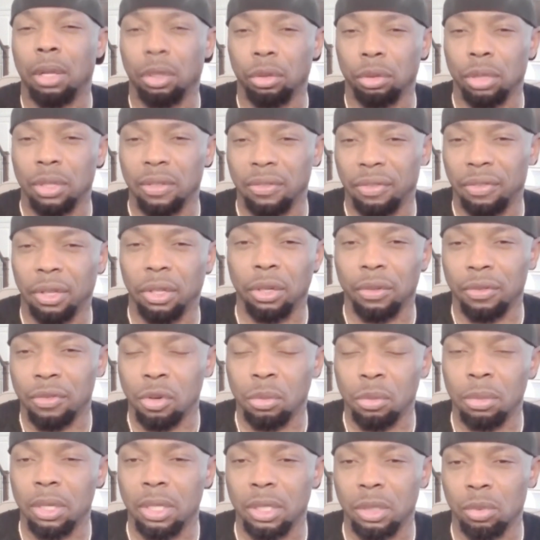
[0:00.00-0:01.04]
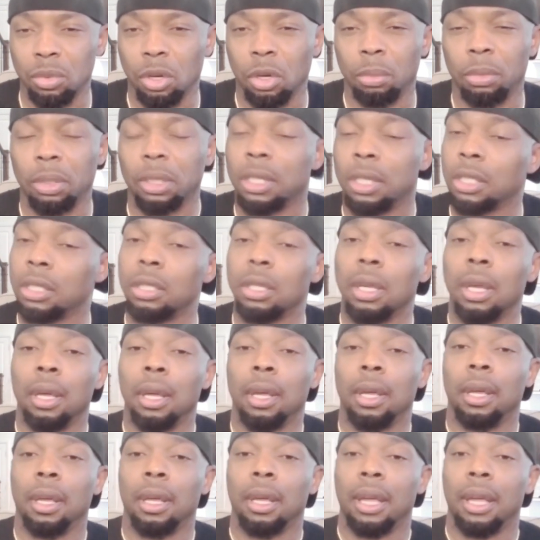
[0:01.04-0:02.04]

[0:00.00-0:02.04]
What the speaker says: motherly figure for me as well, because